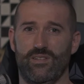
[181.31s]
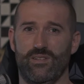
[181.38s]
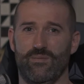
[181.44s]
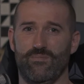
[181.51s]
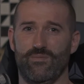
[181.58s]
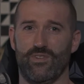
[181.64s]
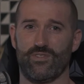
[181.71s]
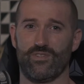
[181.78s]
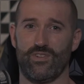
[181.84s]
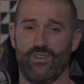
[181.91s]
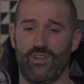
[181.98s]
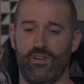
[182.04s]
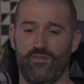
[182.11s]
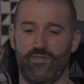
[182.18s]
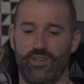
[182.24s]
I'm not certain
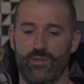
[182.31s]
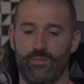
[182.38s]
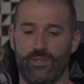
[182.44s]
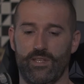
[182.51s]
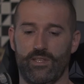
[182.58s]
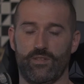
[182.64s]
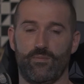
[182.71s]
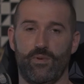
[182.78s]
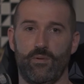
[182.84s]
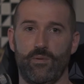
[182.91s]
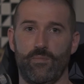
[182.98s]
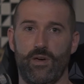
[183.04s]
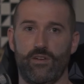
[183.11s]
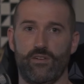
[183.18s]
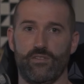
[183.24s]
how I feel about that. They're probably
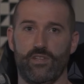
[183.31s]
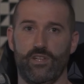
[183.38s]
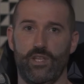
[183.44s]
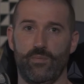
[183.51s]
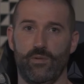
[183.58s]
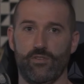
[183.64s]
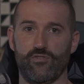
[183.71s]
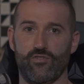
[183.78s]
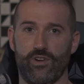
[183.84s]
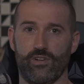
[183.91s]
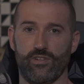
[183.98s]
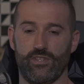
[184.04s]
better than the nipple stringer